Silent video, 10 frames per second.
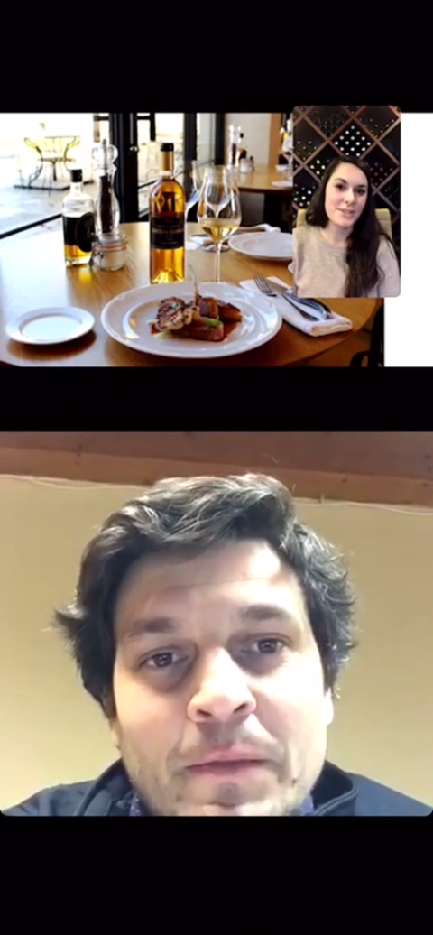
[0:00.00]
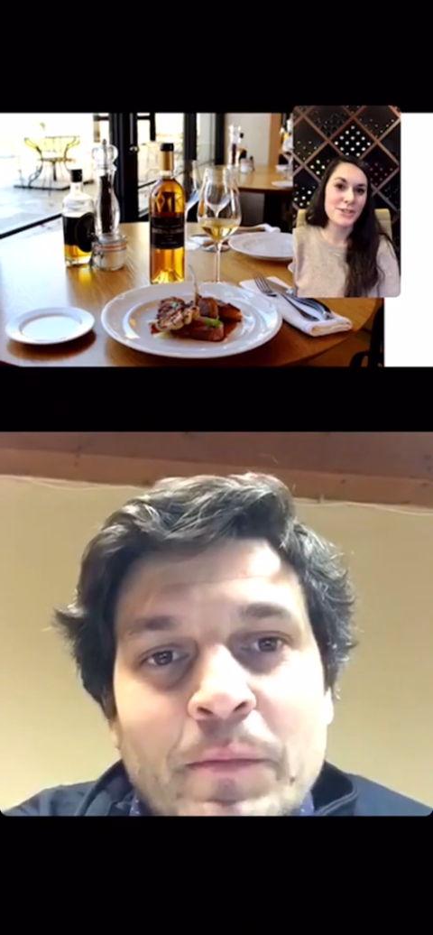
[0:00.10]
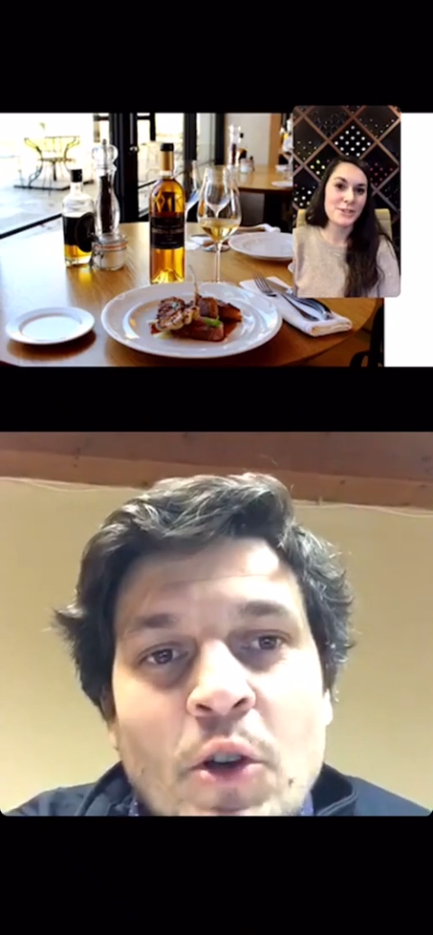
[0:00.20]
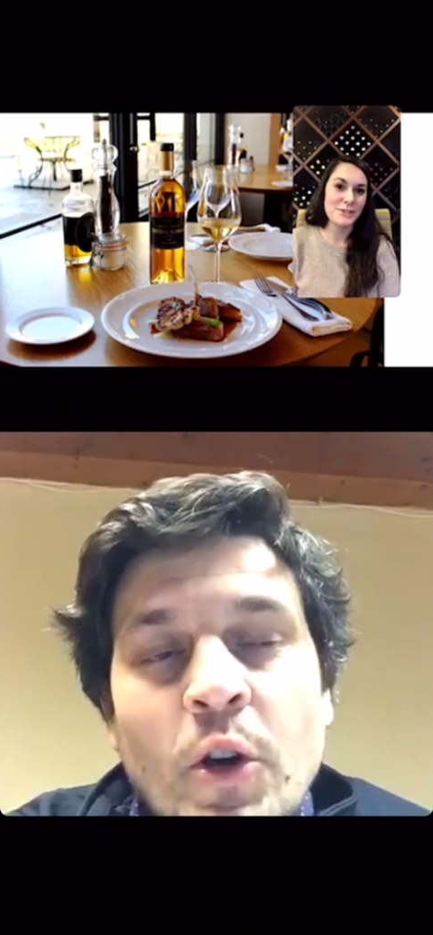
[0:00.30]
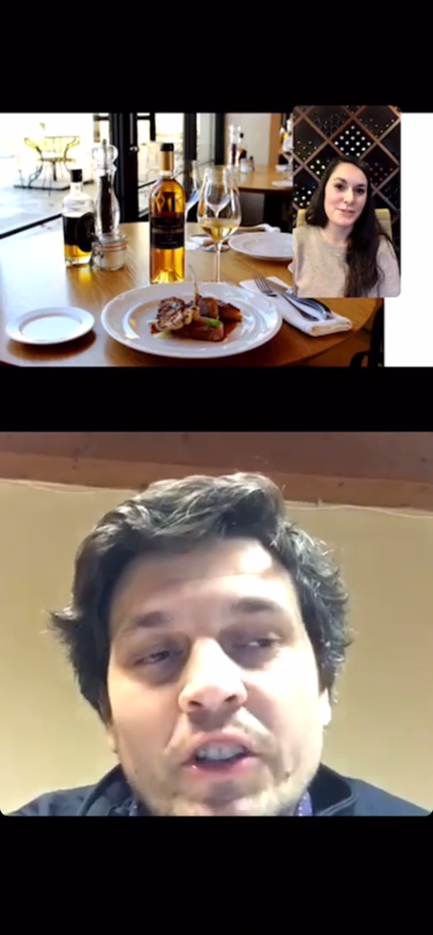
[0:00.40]

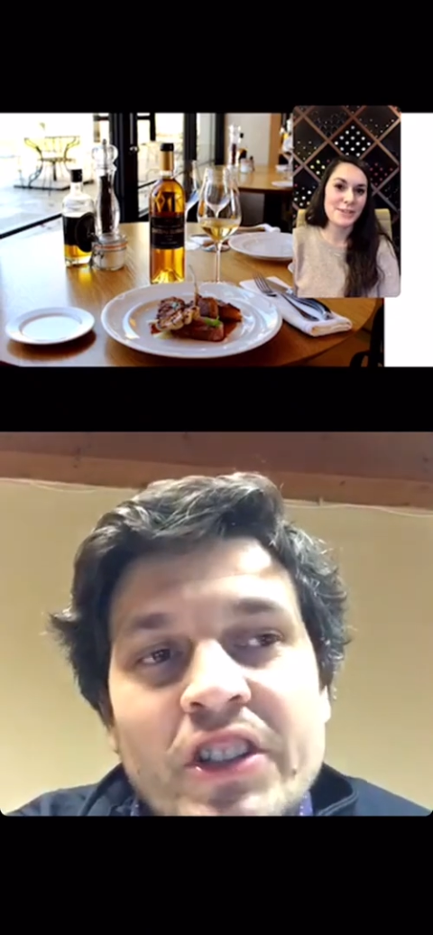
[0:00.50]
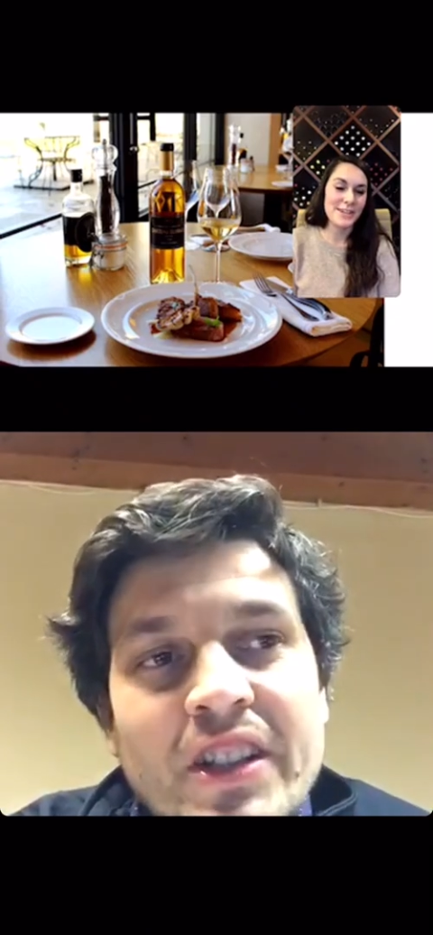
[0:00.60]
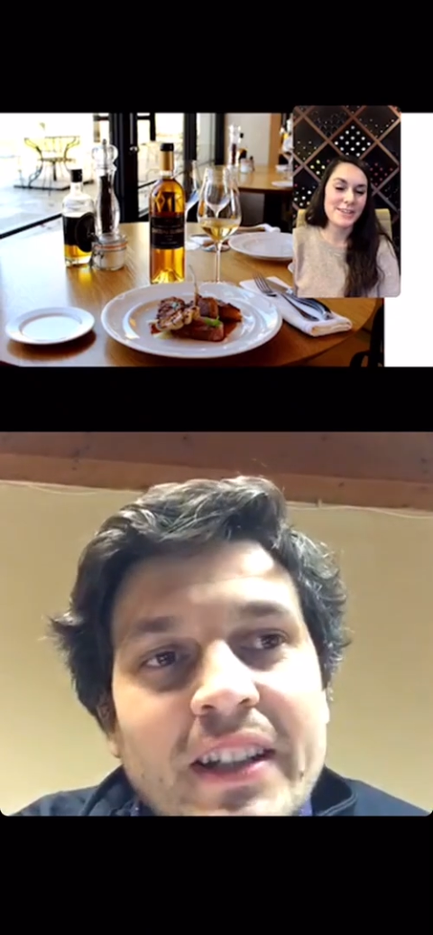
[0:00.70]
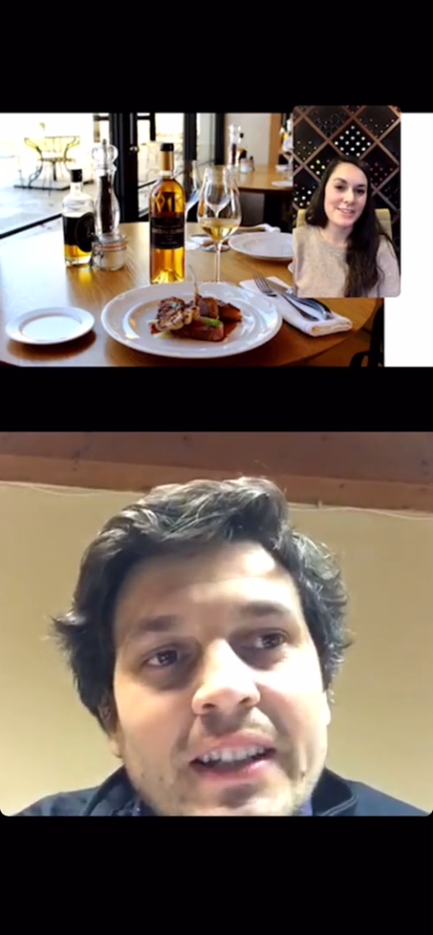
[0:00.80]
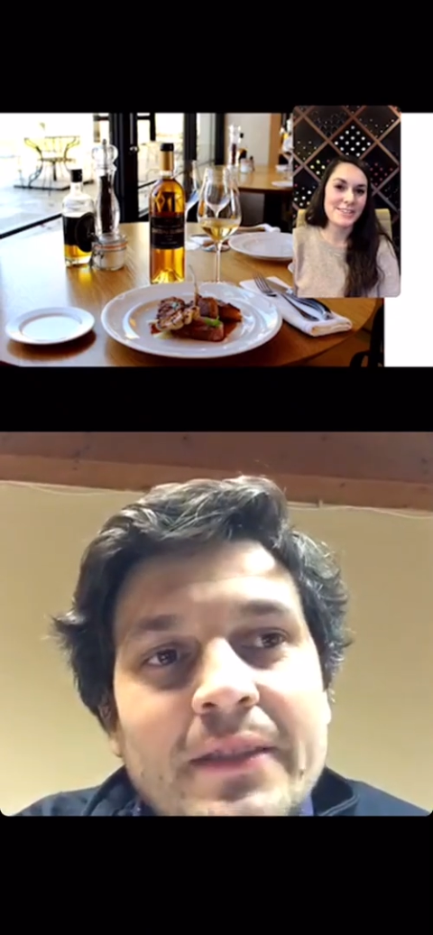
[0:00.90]
Good
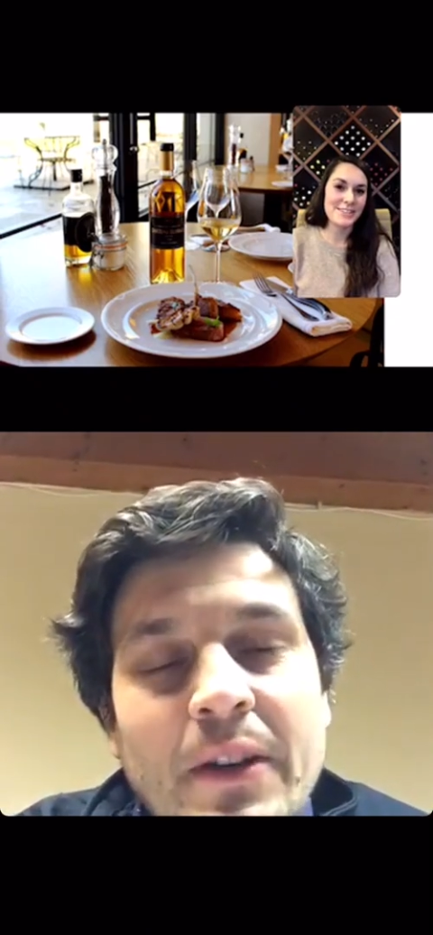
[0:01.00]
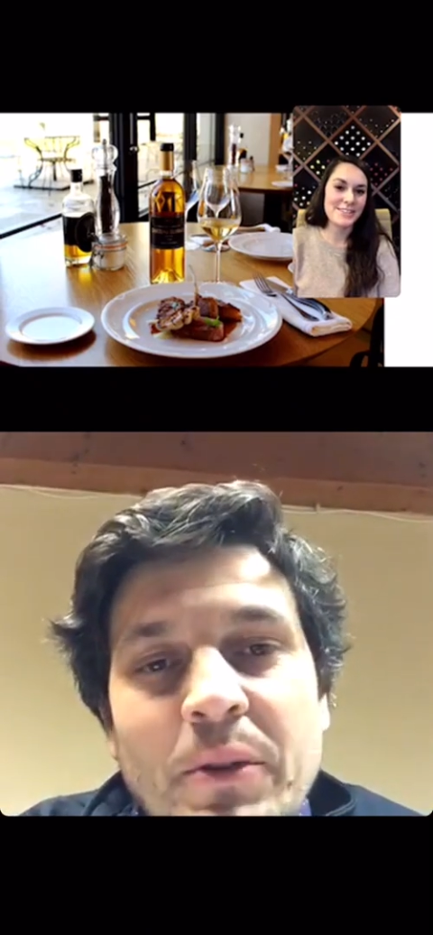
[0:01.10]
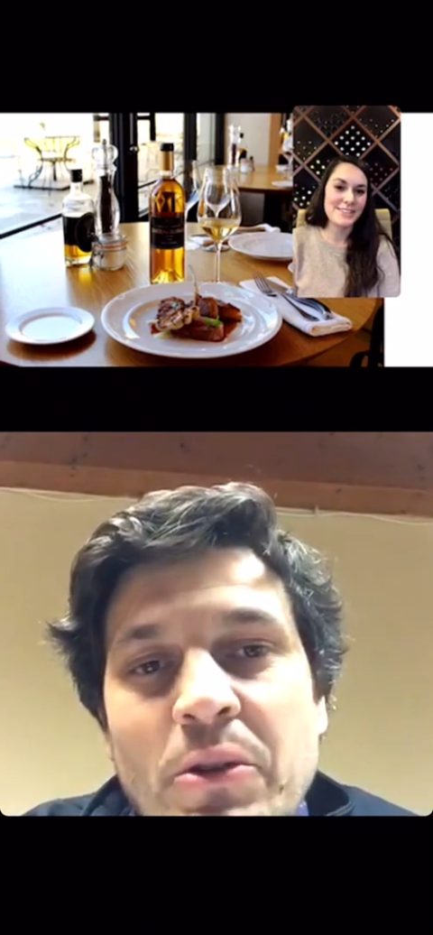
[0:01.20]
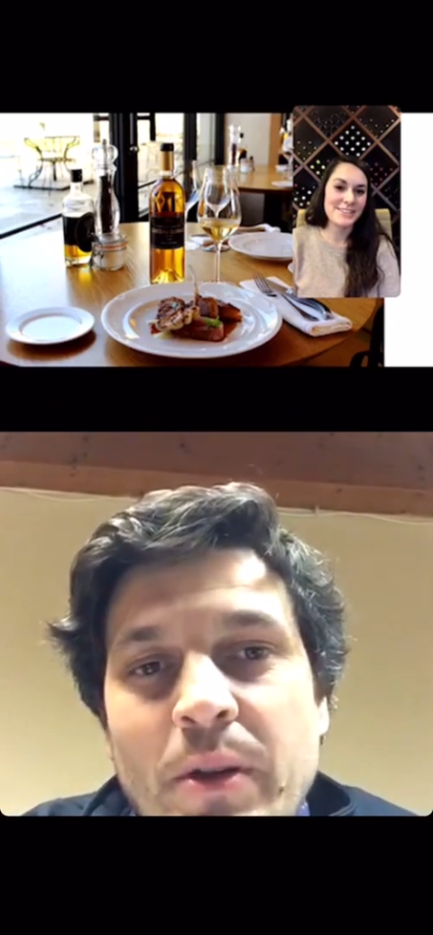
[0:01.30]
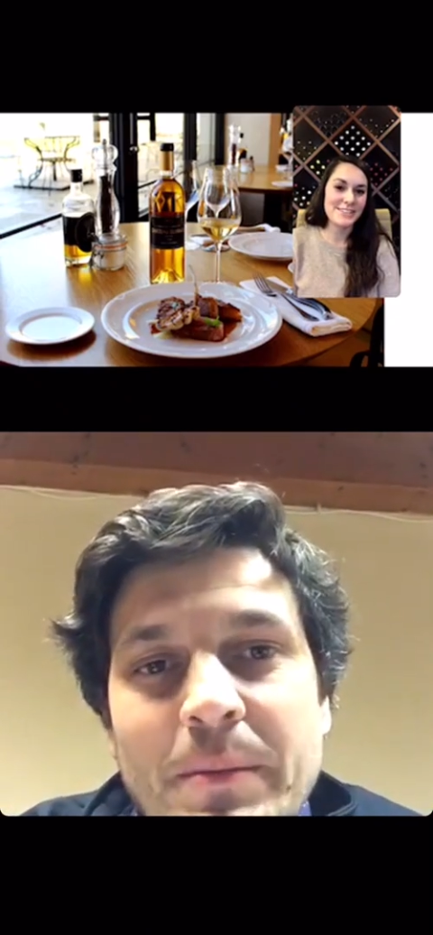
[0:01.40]
cheese, very
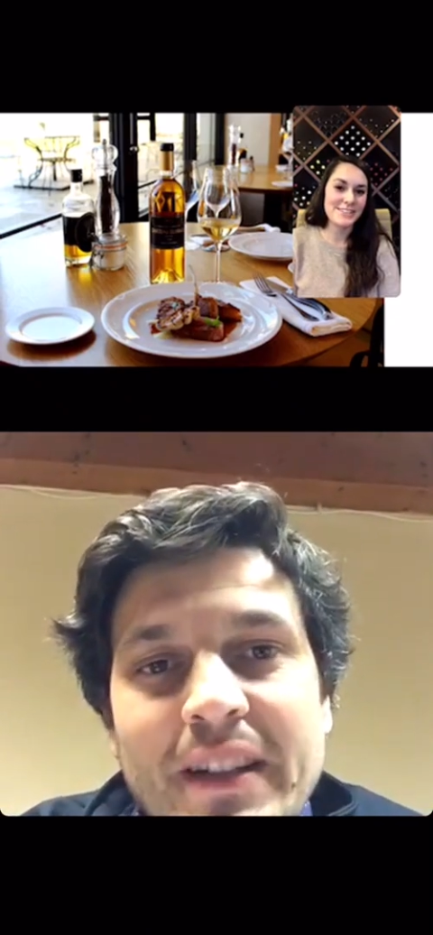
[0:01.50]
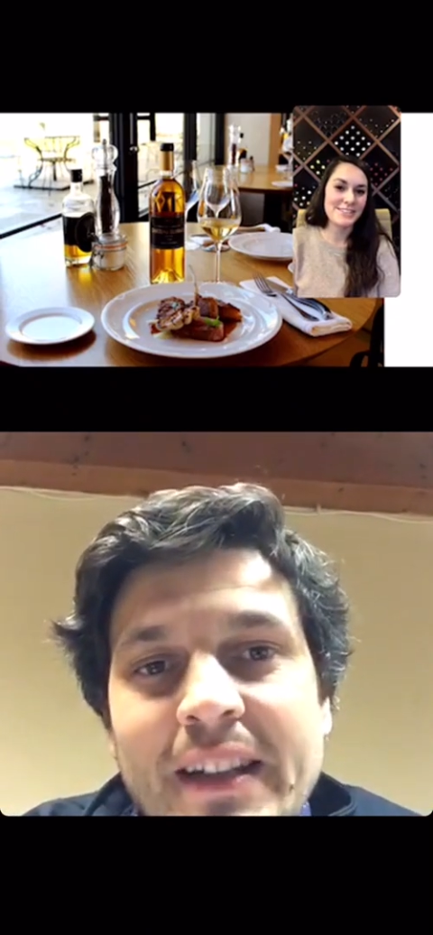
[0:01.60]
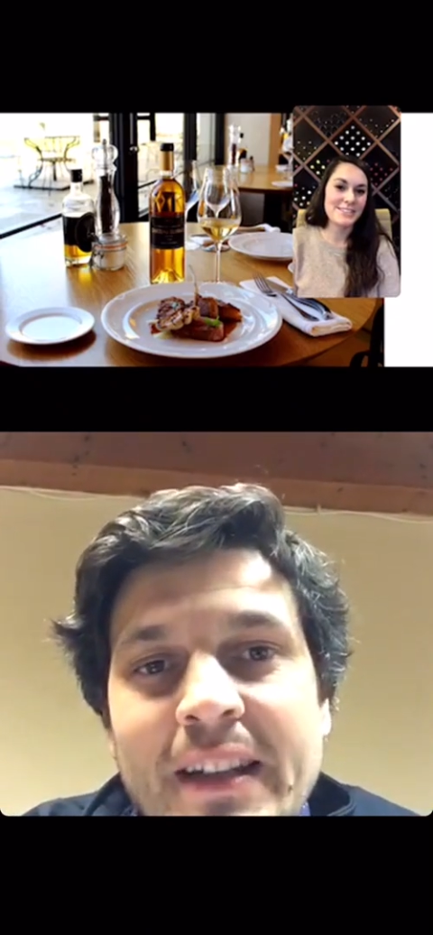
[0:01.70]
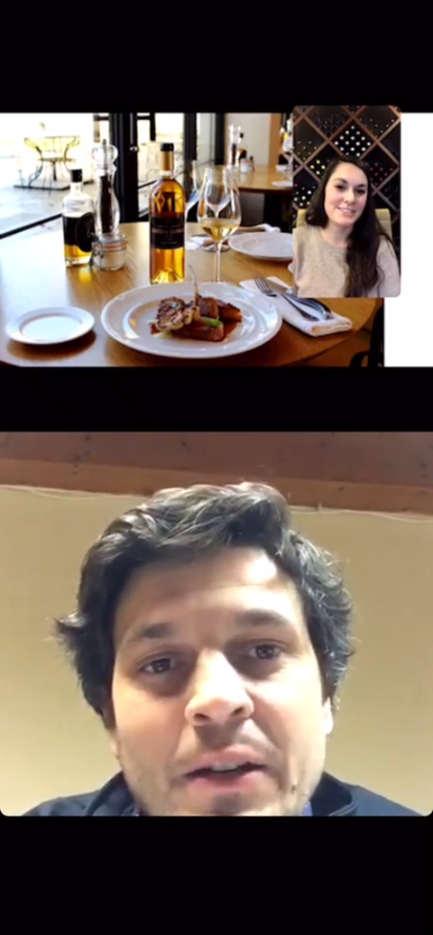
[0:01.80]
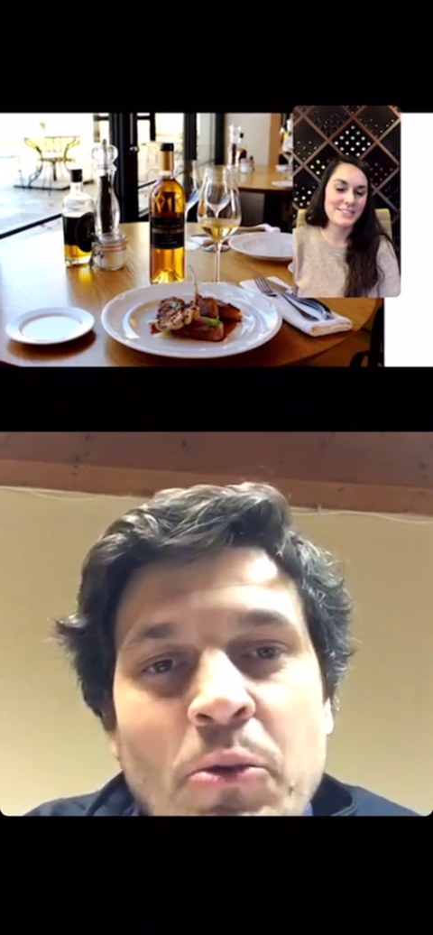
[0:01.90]

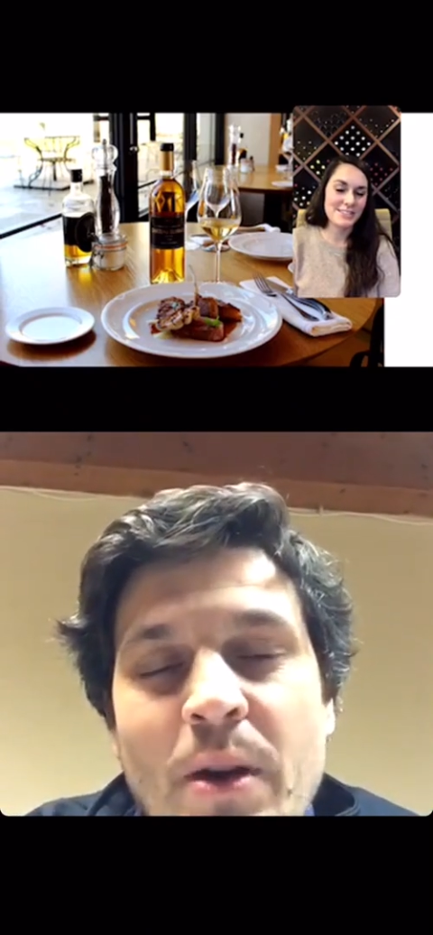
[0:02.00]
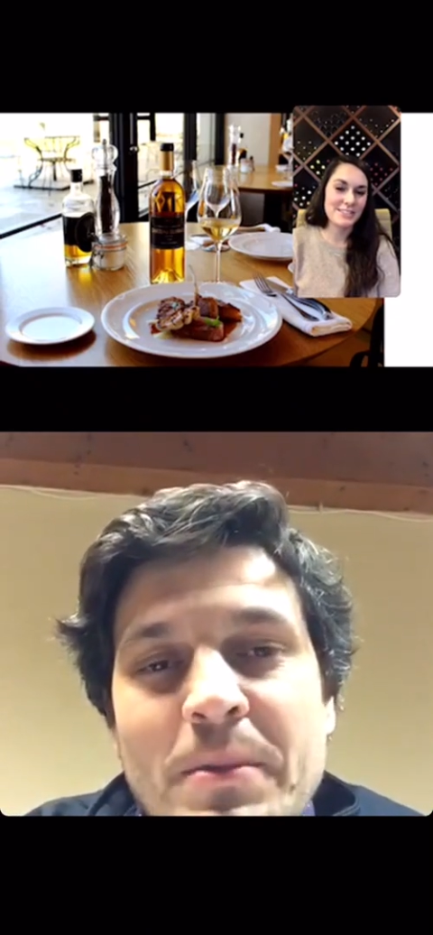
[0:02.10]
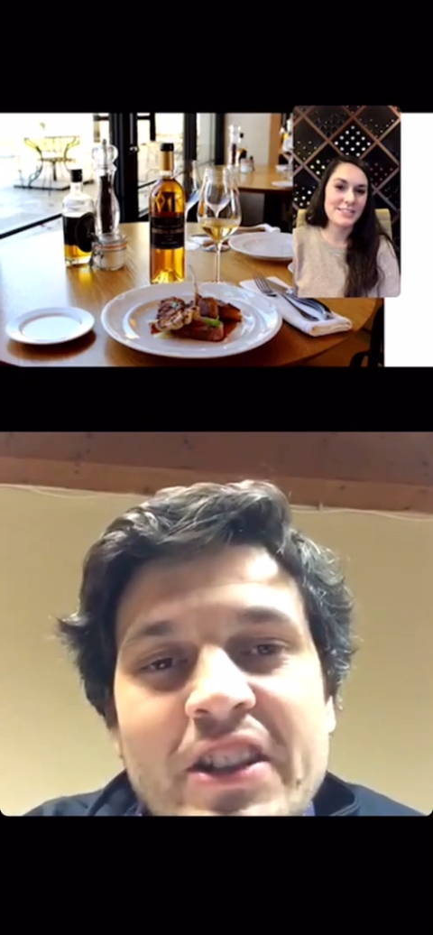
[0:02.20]
creamy